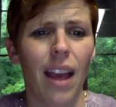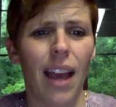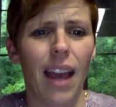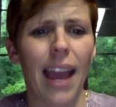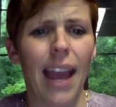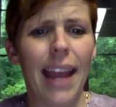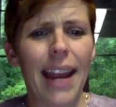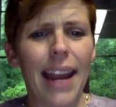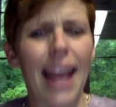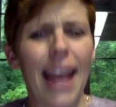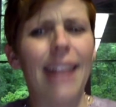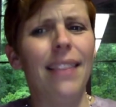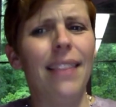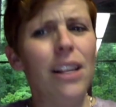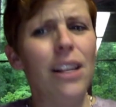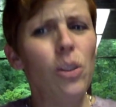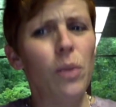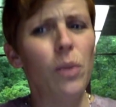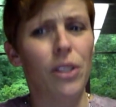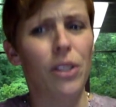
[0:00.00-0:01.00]
And
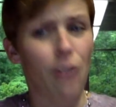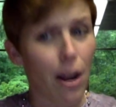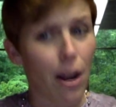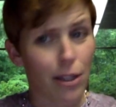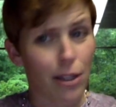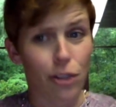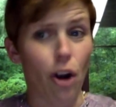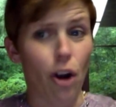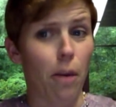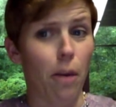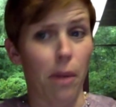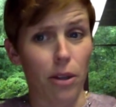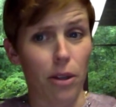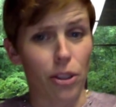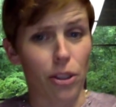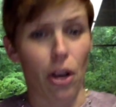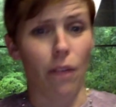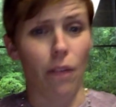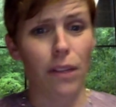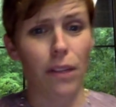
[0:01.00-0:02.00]
this was not a Starbucks,
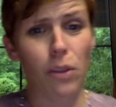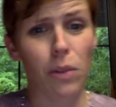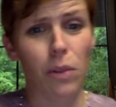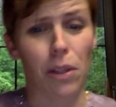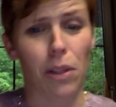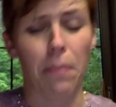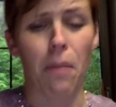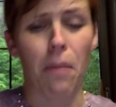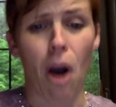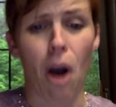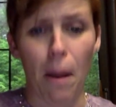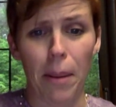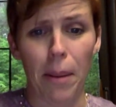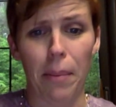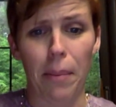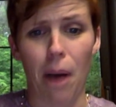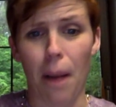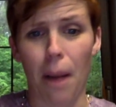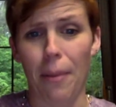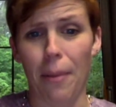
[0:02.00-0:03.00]
y'all. This was a mom and
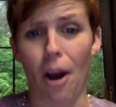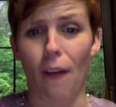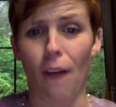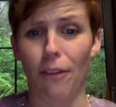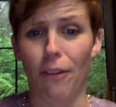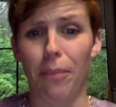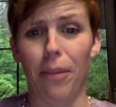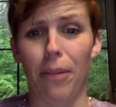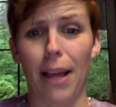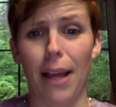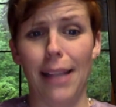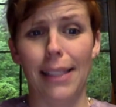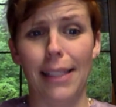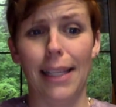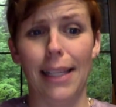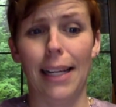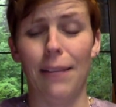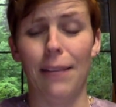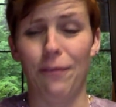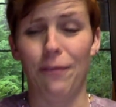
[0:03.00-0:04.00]
pop coffee place
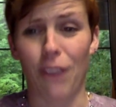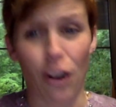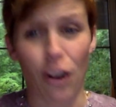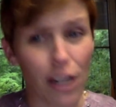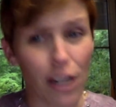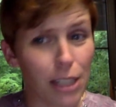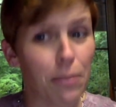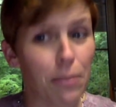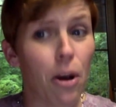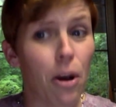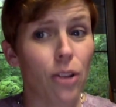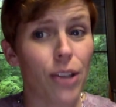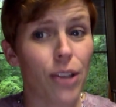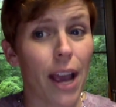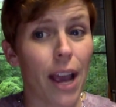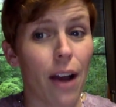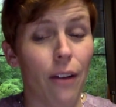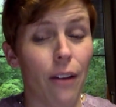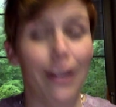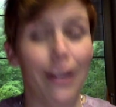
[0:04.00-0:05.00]
in a very small
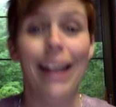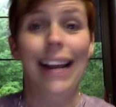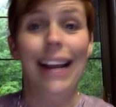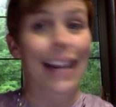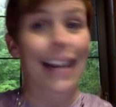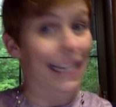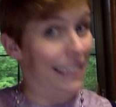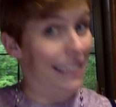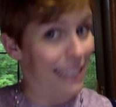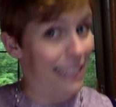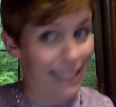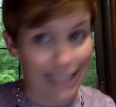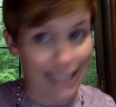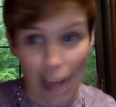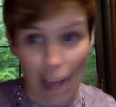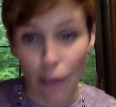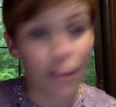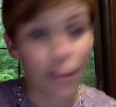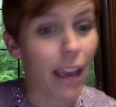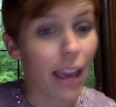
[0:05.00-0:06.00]
town in
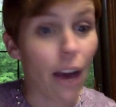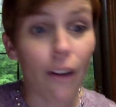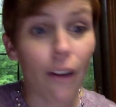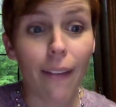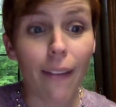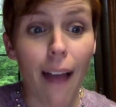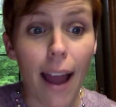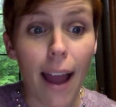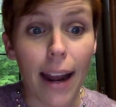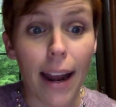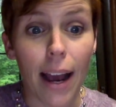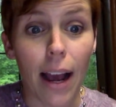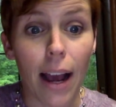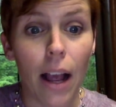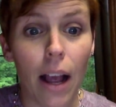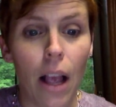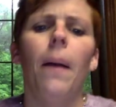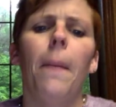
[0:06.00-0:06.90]
South Carolina.